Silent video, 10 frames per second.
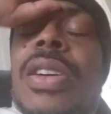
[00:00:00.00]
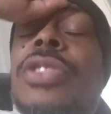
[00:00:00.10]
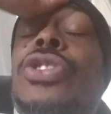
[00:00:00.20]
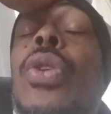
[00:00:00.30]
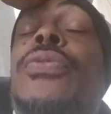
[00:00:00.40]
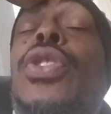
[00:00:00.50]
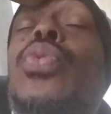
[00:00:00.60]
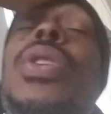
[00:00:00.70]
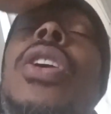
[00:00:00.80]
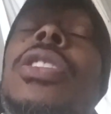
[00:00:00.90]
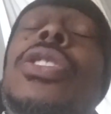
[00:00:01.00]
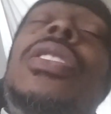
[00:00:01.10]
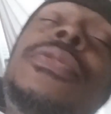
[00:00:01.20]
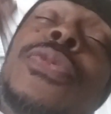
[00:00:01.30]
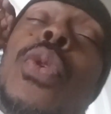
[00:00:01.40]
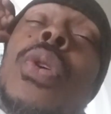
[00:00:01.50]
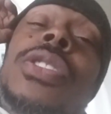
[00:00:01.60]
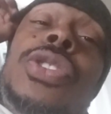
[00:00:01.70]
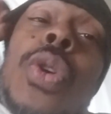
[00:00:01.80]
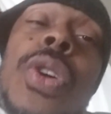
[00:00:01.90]
So if you are looking
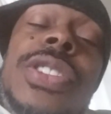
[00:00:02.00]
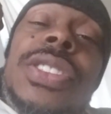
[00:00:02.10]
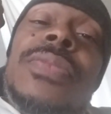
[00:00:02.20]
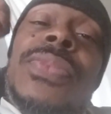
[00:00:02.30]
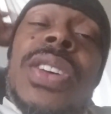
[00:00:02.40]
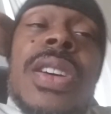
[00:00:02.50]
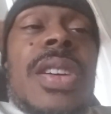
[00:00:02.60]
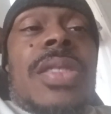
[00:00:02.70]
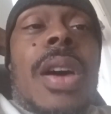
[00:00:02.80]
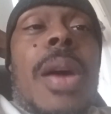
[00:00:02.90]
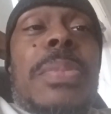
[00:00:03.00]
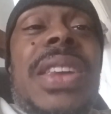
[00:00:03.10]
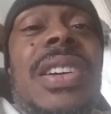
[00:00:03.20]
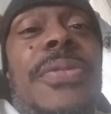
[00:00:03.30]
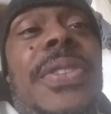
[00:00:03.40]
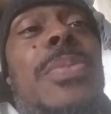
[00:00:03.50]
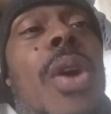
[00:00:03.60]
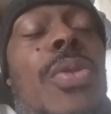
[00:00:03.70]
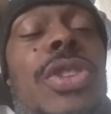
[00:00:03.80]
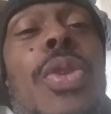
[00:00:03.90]
forward towards meeting a
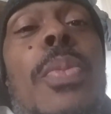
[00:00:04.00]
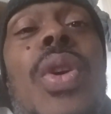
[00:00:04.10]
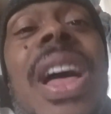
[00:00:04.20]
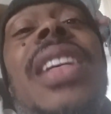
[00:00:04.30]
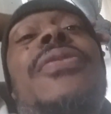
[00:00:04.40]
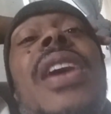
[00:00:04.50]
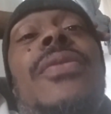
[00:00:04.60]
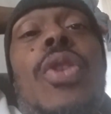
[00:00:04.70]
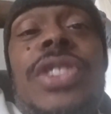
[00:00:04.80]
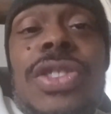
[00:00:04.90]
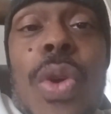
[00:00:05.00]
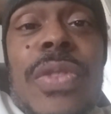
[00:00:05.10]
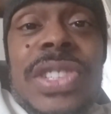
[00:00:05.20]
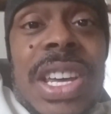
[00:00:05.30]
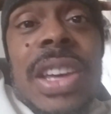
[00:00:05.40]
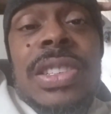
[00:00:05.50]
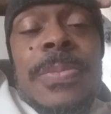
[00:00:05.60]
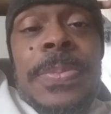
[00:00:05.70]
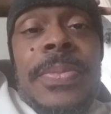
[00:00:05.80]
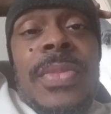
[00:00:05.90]
female, you're more likely to find virgins overseas.
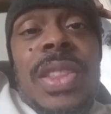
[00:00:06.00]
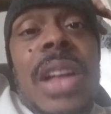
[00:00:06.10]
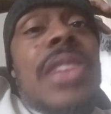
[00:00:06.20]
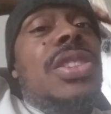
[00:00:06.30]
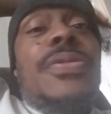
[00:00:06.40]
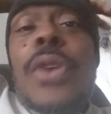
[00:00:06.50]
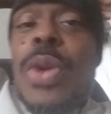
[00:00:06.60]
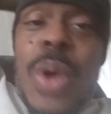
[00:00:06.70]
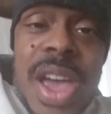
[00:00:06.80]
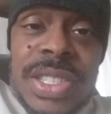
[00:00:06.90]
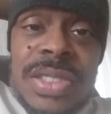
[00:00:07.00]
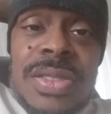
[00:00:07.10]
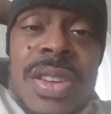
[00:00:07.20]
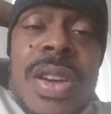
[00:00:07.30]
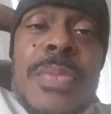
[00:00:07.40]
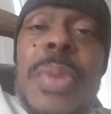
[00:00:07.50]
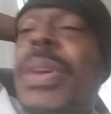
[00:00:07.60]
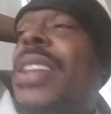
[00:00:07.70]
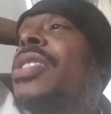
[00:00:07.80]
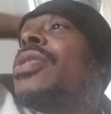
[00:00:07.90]
Not to the far west, but
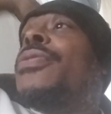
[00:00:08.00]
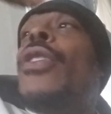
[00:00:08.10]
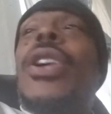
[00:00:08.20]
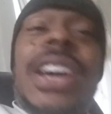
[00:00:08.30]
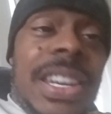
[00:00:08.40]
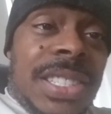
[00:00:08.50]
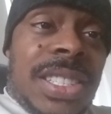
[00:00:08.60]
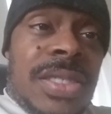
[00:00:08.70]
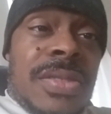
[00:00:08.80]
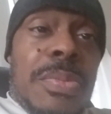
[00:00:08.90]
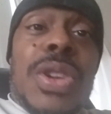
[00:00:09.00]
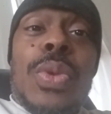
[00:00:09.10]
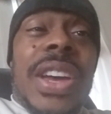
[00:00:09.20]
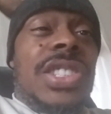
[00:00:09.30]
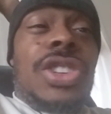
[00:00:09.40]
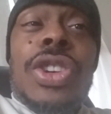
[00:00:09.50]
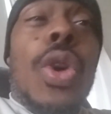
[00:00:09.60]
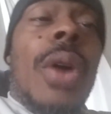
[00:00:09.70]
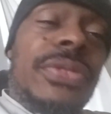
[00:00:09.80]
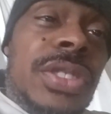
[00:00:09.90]
mainly to the far east, Middle East, to the
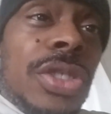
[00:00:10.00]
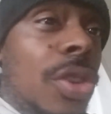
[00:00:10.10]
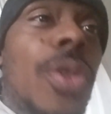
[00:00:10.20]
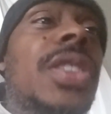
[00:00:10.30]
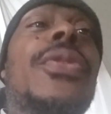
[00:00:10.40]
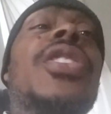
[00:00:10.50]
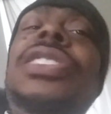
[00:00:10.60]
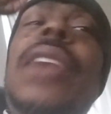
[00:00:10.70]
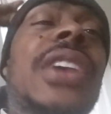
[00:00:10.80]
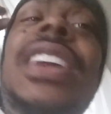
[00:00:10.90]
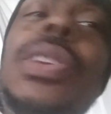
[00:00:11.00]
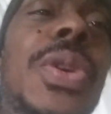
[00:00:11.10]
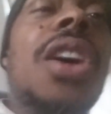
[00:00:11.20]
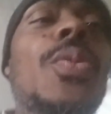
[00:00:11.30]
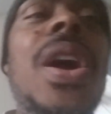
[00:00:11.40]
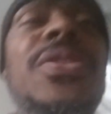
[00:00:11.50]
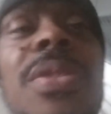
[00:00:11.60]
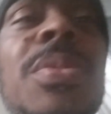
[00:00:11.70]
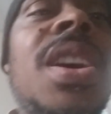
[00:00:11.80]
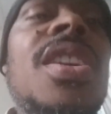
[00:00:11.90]
north, to go to the far side, anywhere away from